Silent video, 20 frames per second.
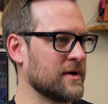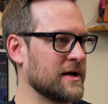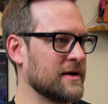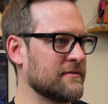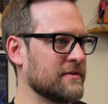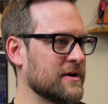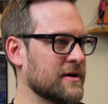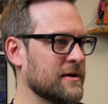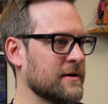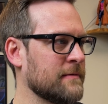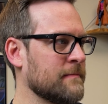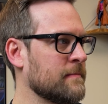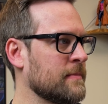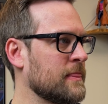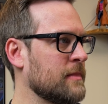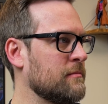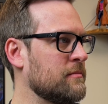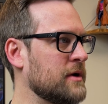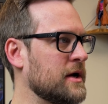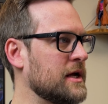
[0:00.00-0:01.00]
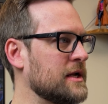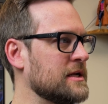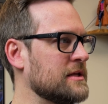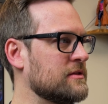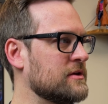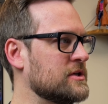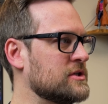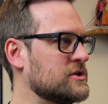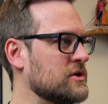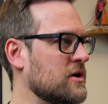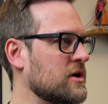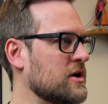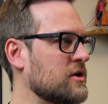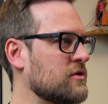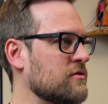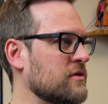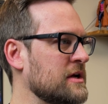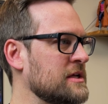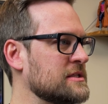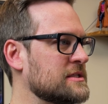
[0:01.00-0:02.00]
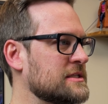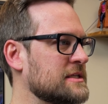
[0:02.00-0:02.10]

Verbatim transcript: whatever. But the dark green